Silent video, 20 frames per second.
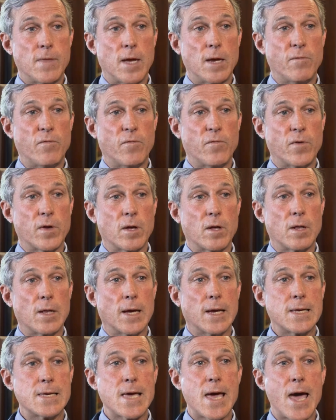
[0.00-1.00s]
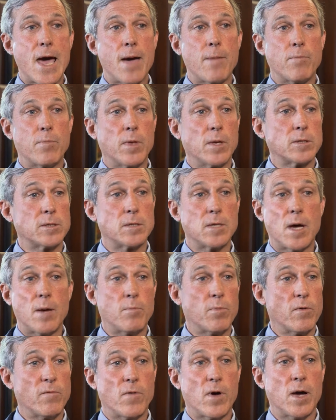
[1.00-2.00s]
They fill a gap that's
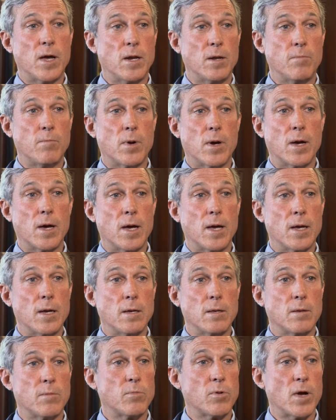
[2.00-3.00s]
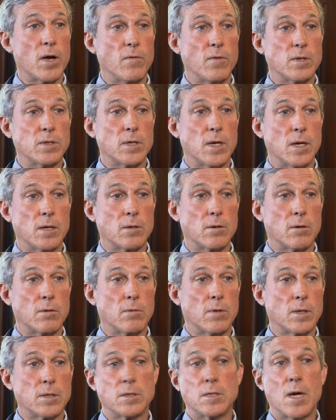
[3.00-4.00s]
not provided by the private
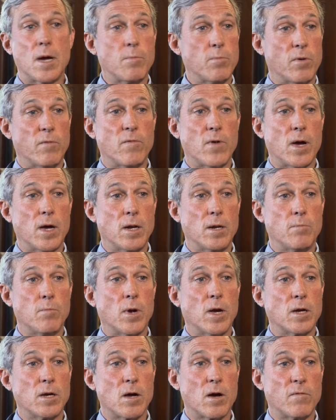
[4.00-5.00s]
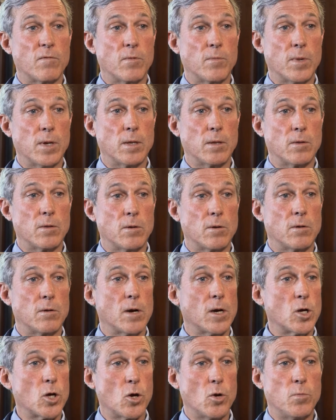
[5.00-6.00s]
sector, that's not provided by government.
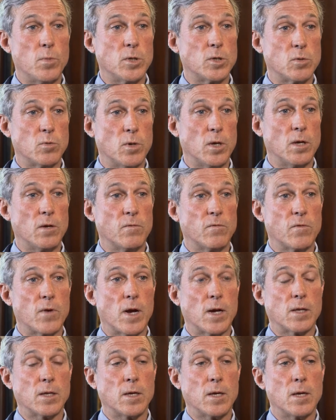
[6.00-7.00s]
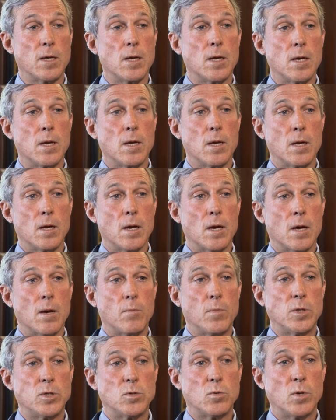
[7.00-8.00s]
They're a go-between, frankly, uh,
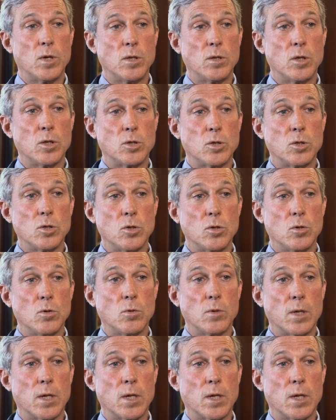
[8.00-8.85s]
between the two